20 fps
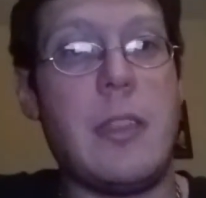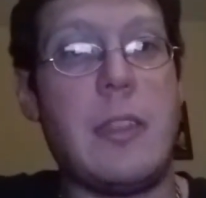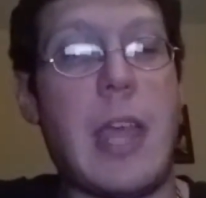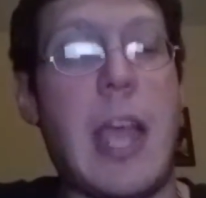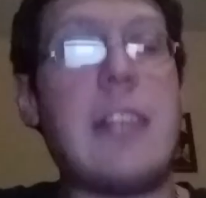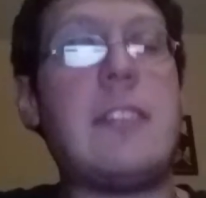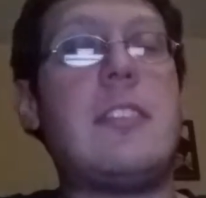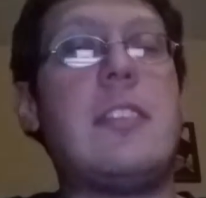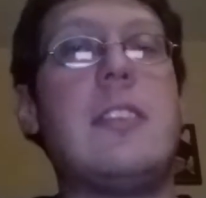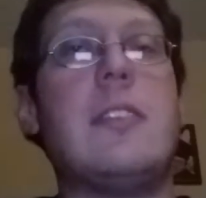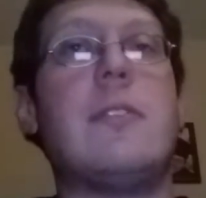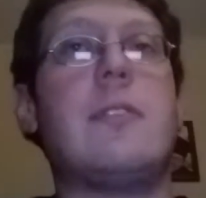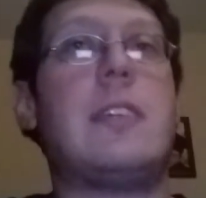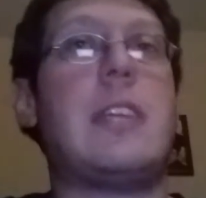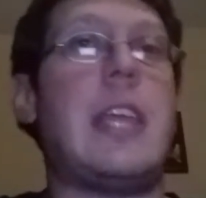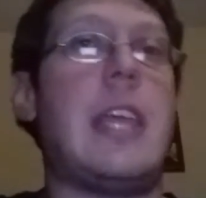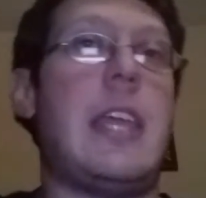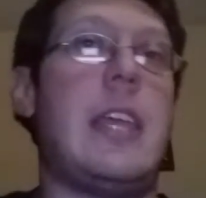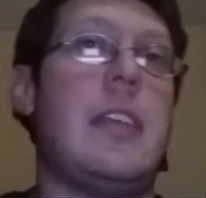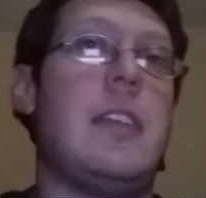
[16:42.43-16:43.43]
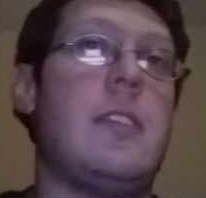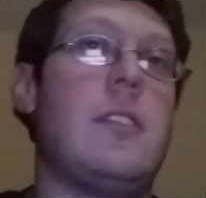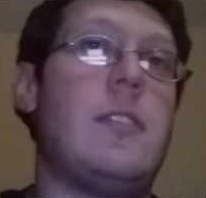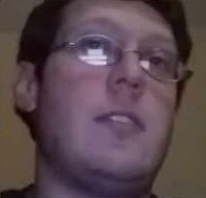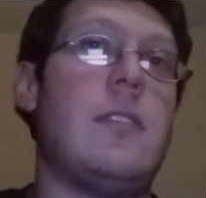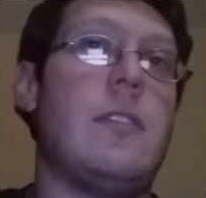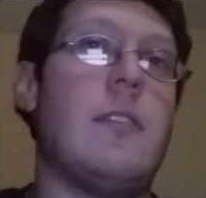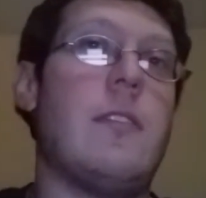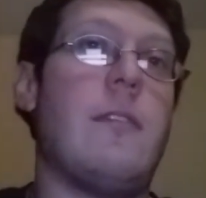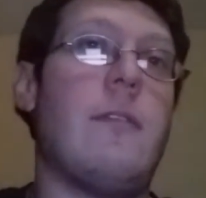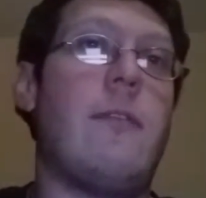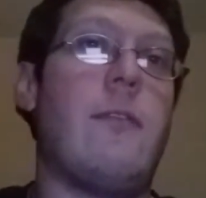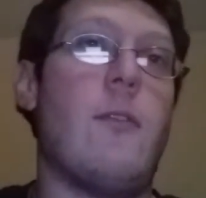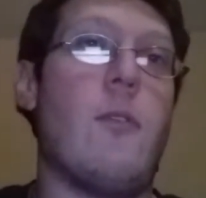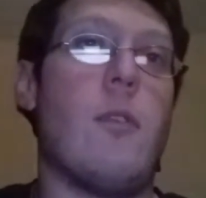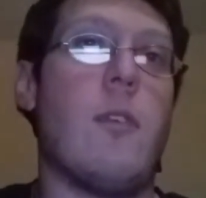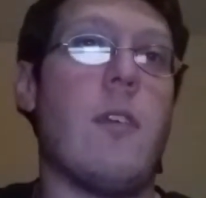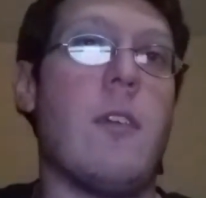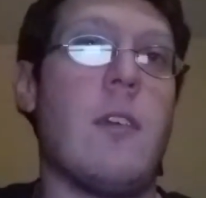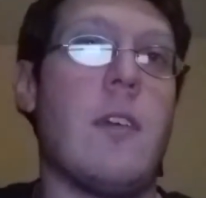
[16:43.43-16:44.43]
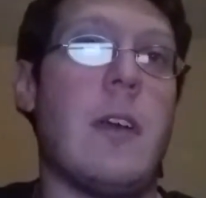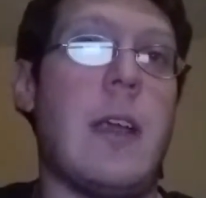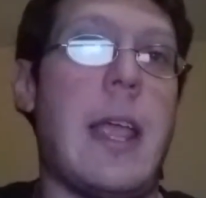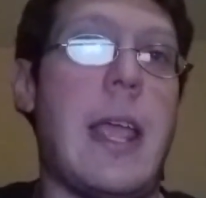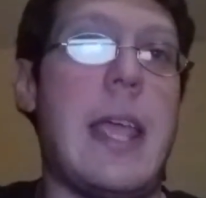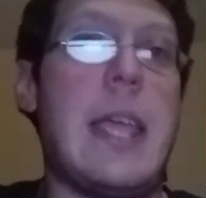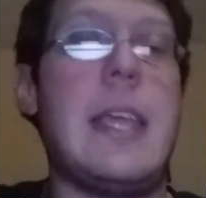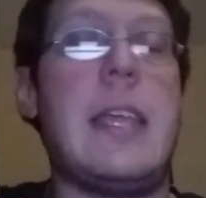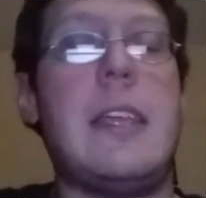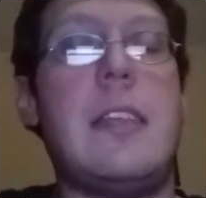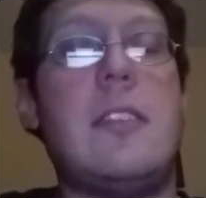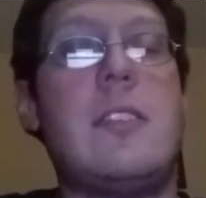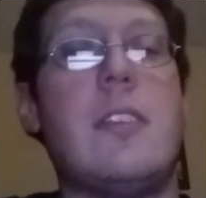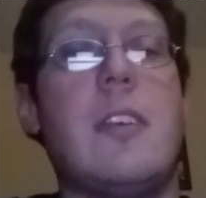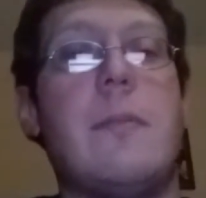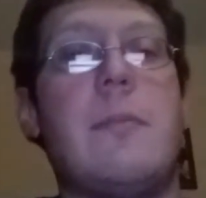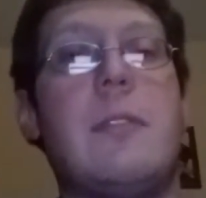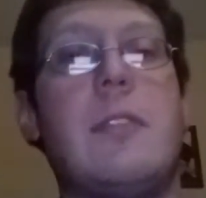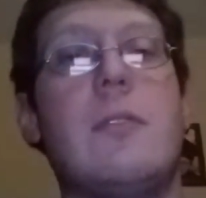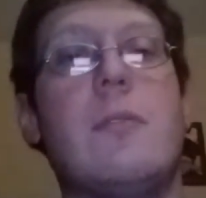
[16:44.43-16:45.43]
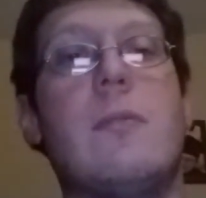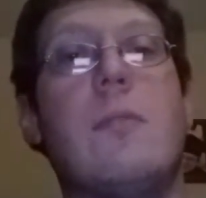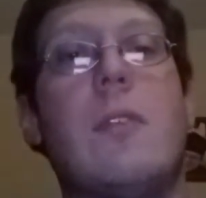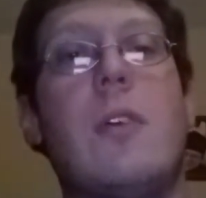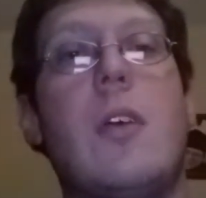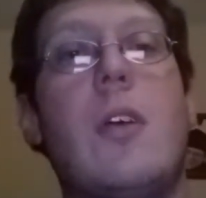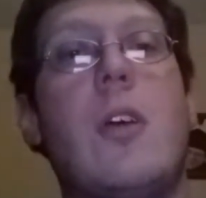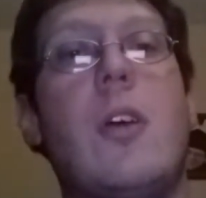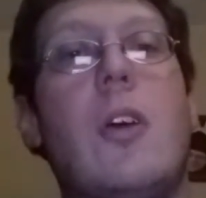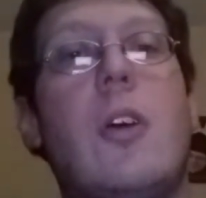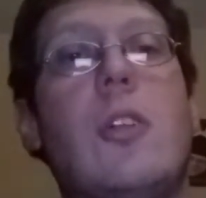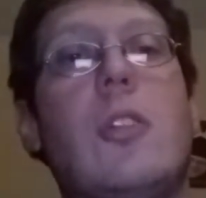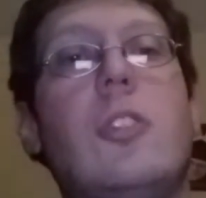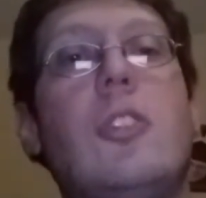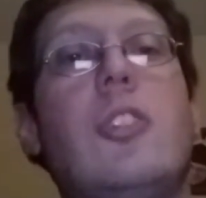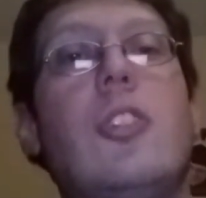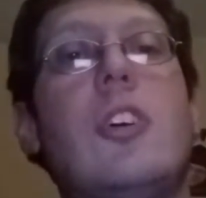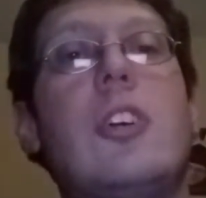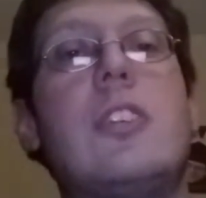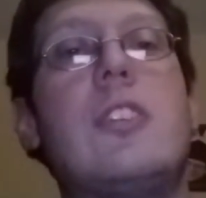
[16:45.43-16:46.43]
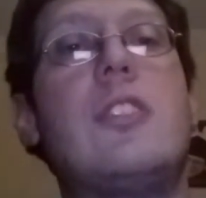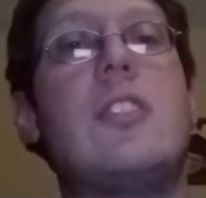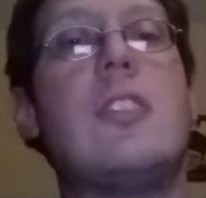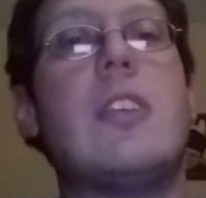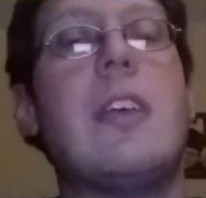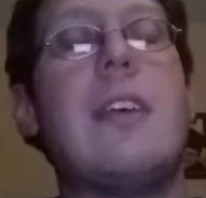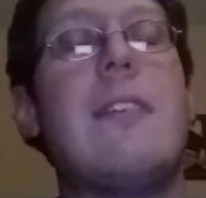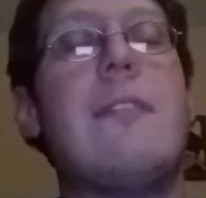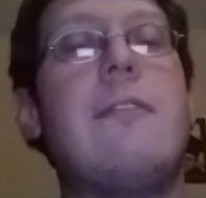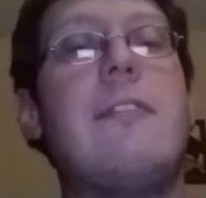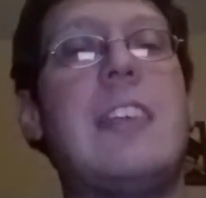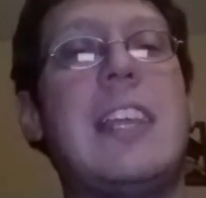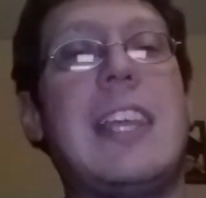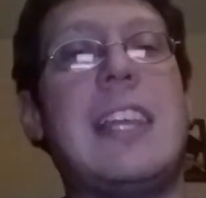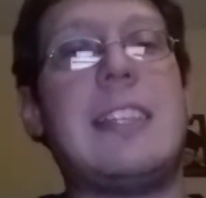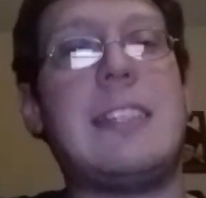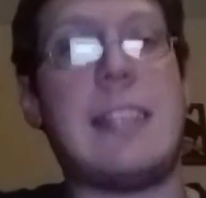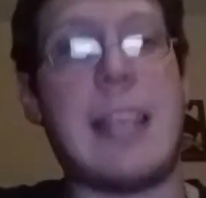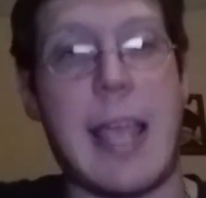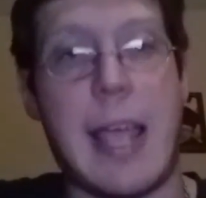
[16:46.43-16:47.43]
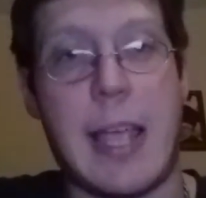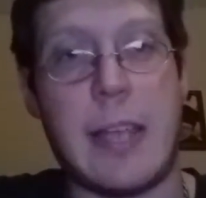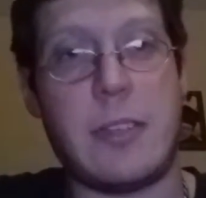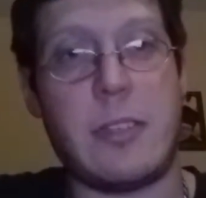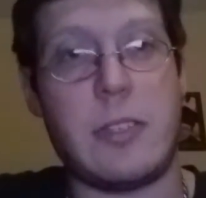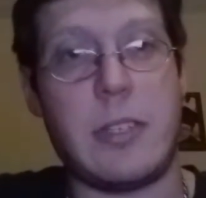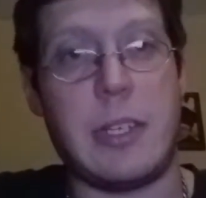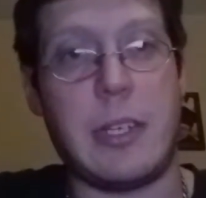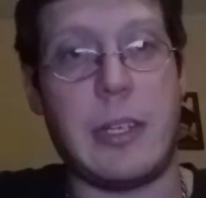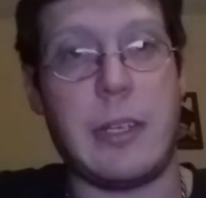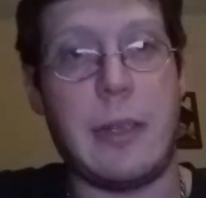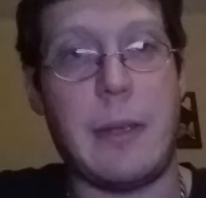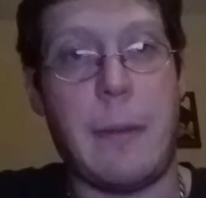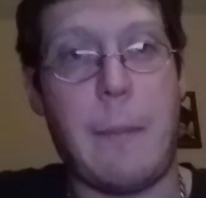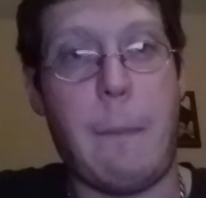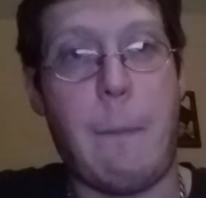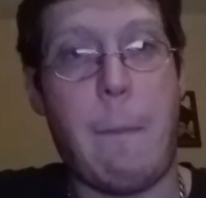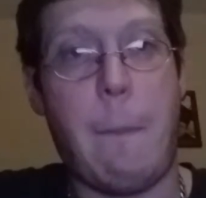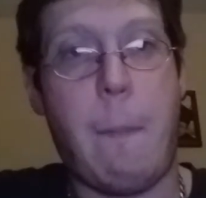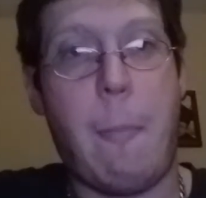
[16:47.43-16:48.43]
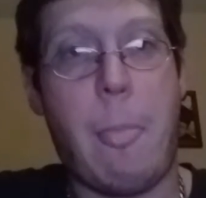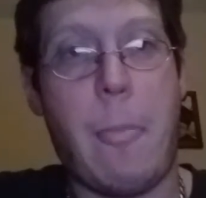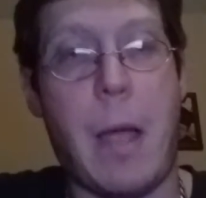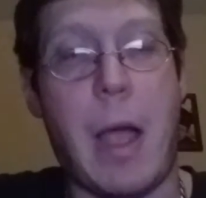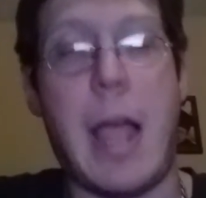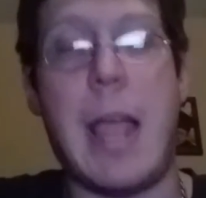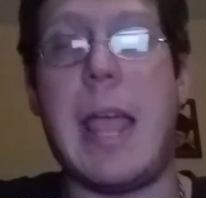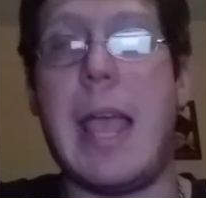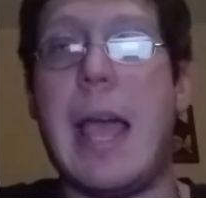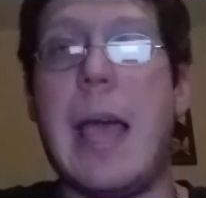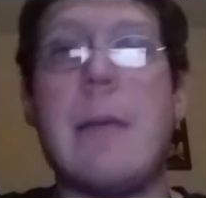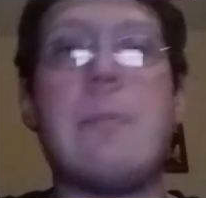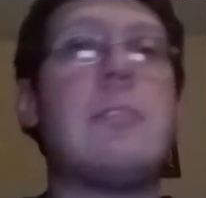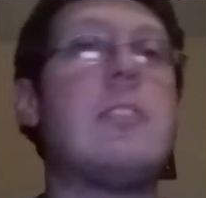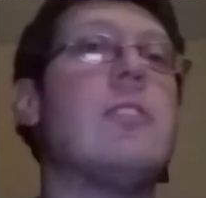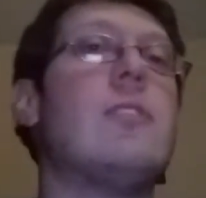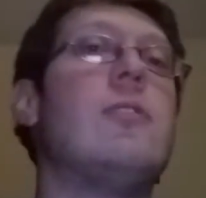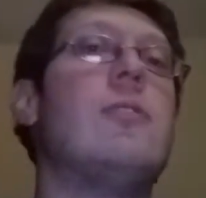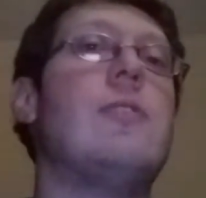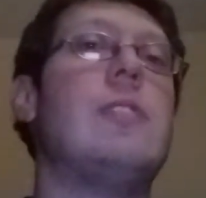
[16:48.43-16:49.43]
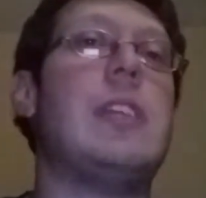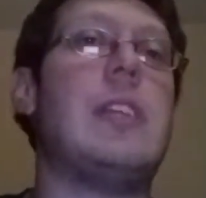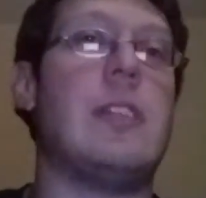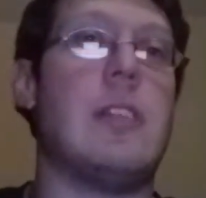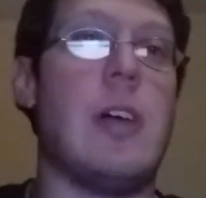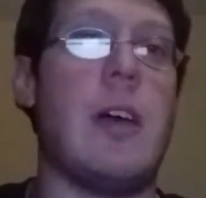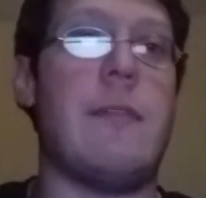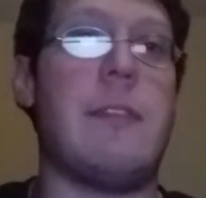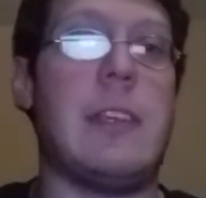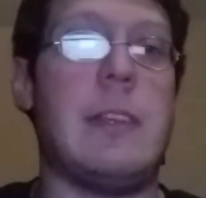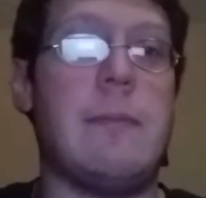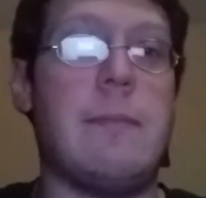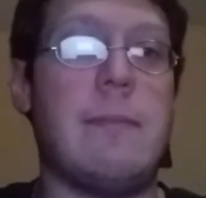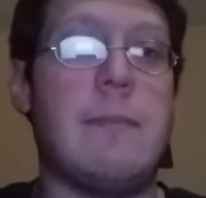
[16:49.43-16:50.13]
that steel cage for AEW looks fantastic. I absolutely love it.